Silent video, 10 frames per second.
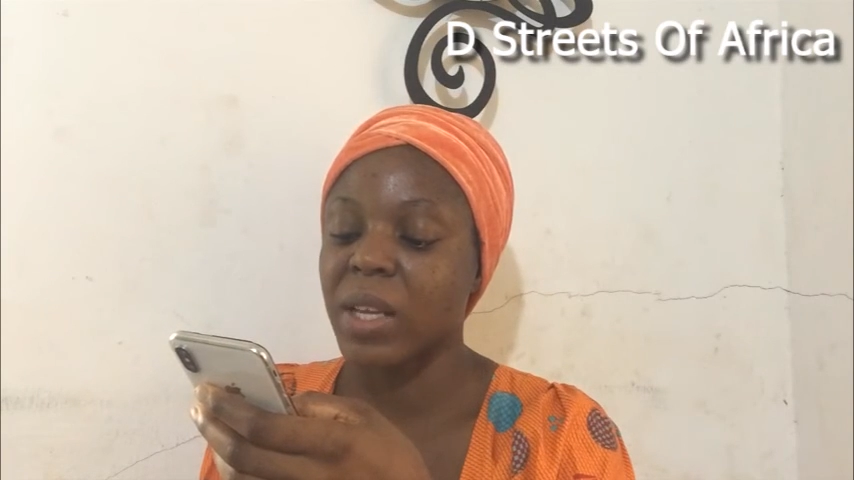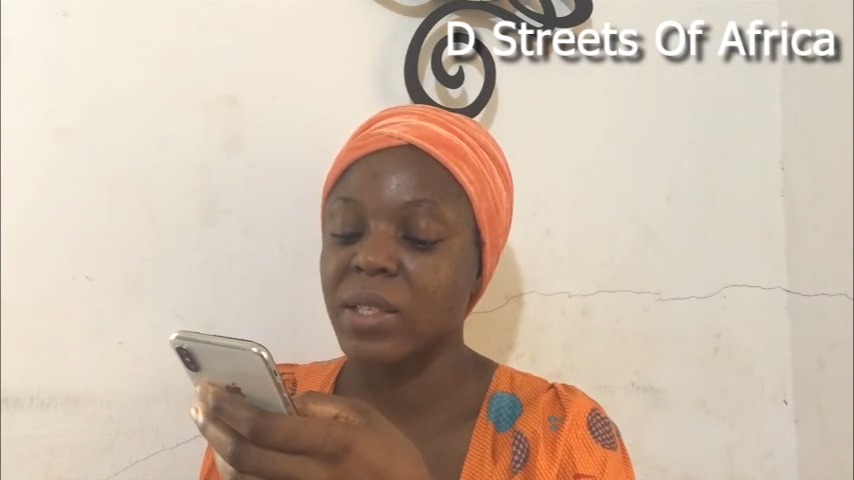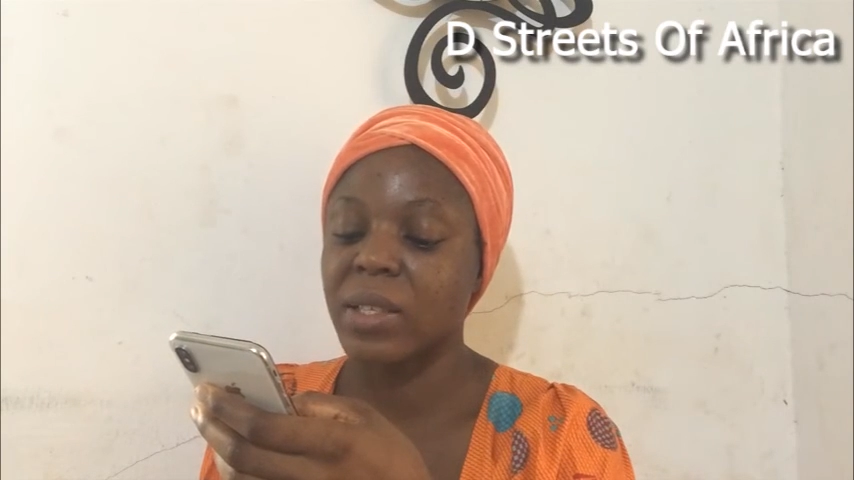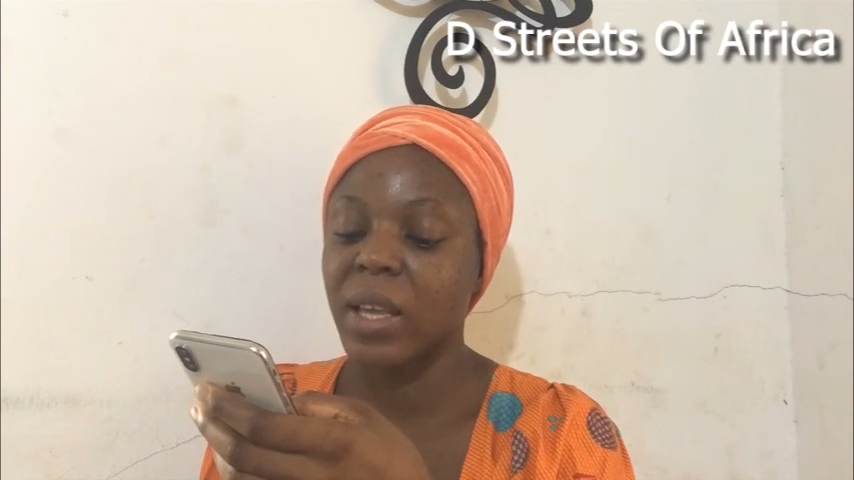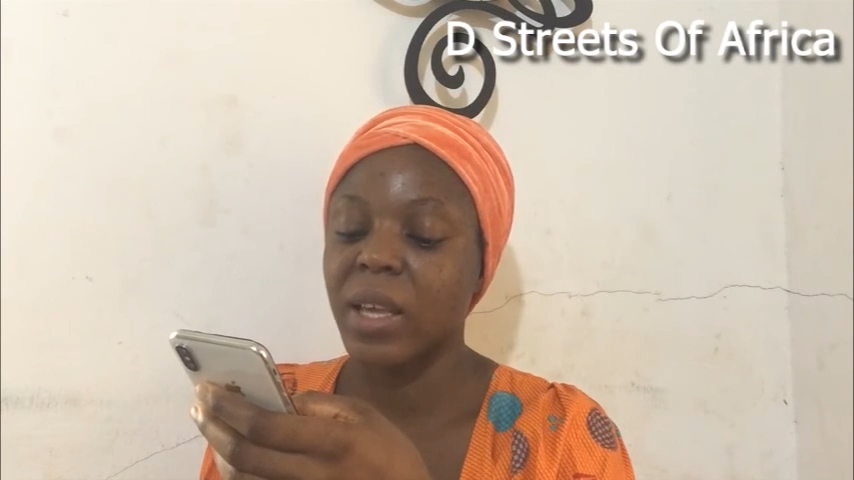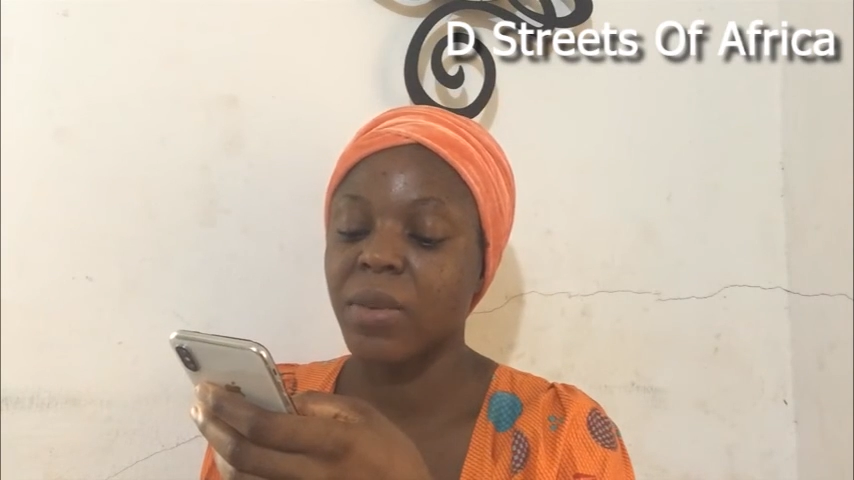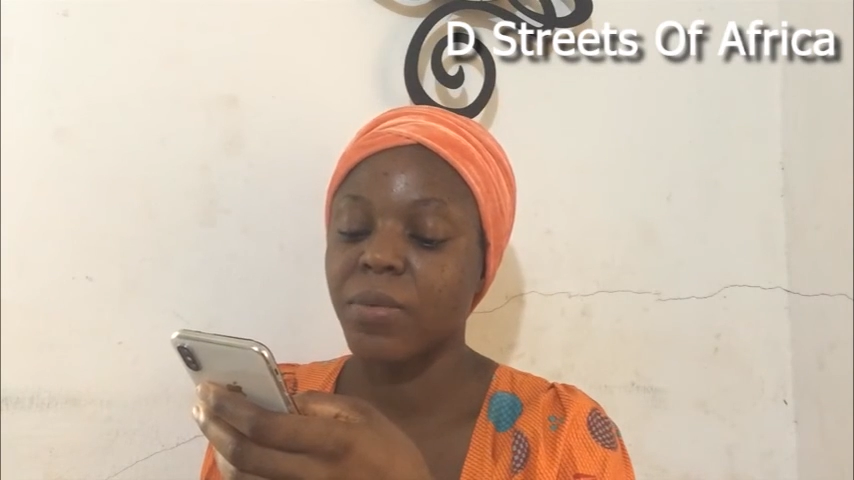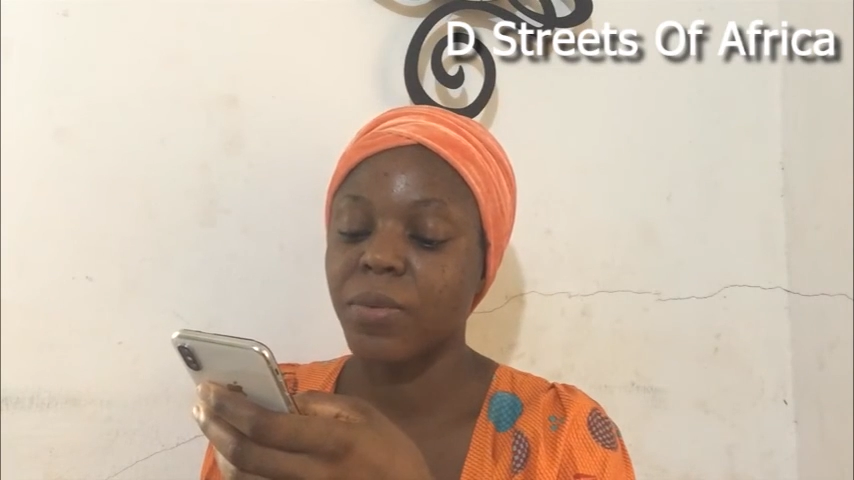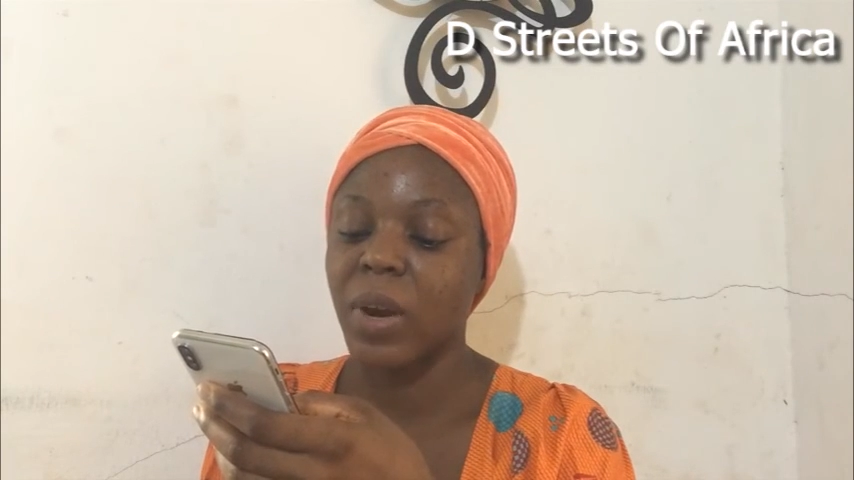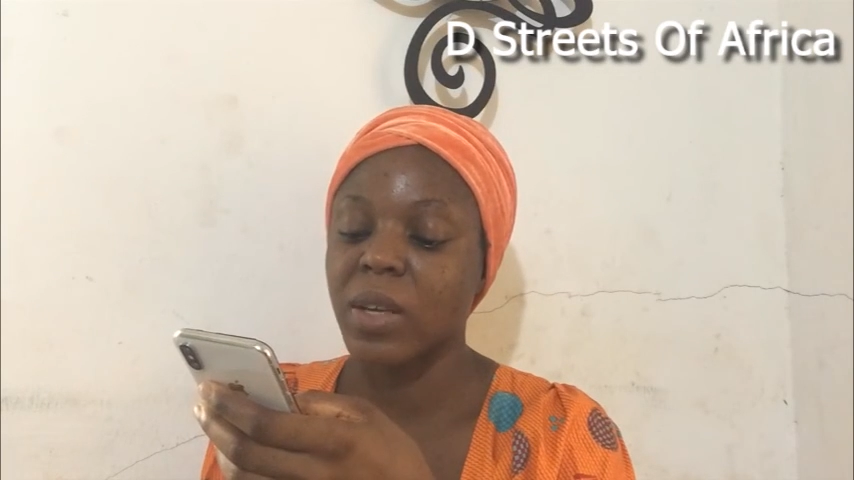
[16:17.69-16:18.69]
and stay in
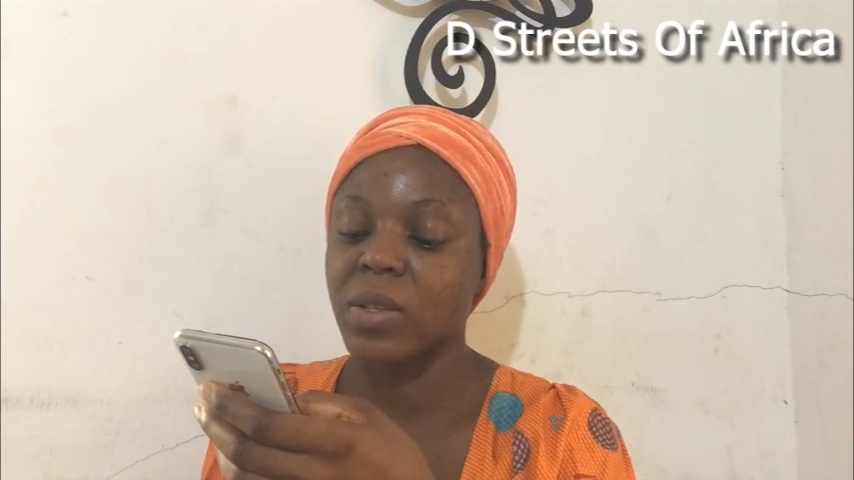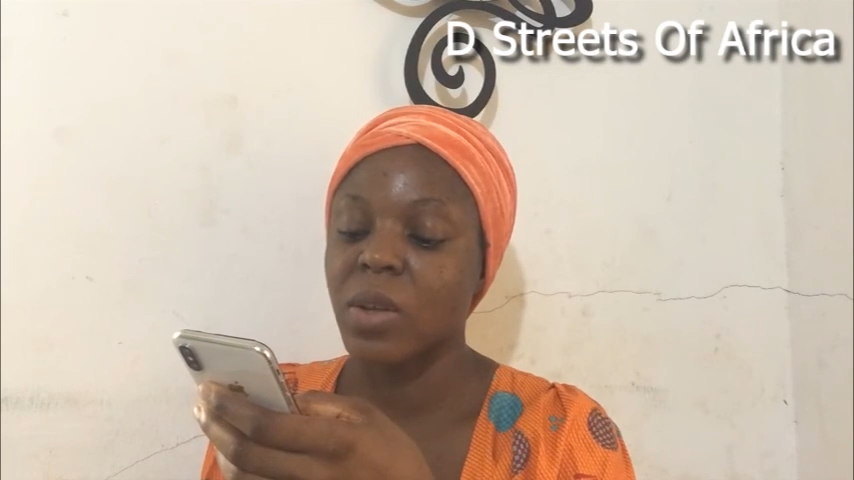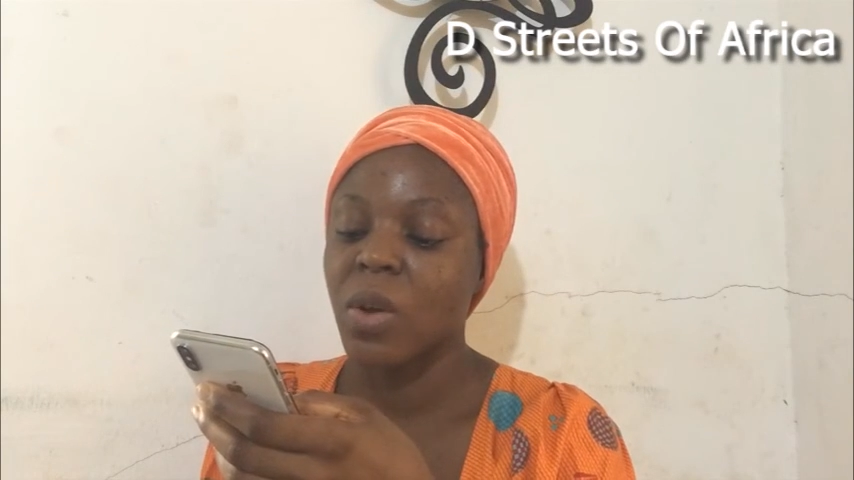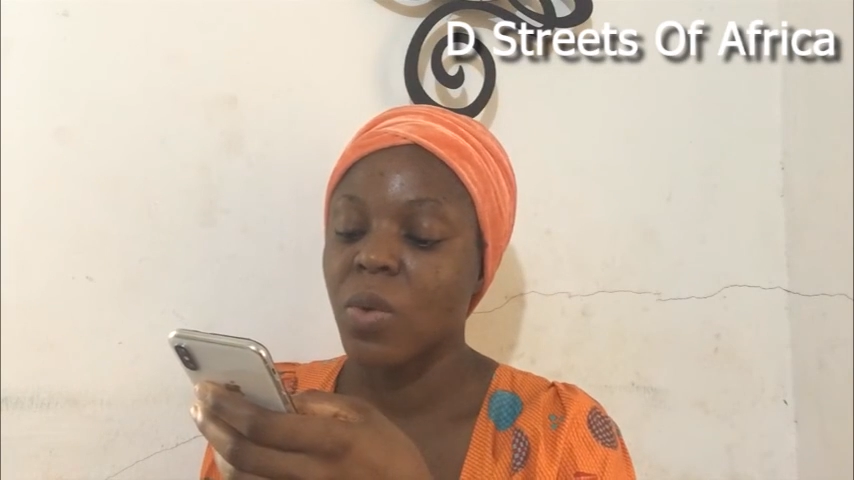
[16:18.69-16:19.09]
France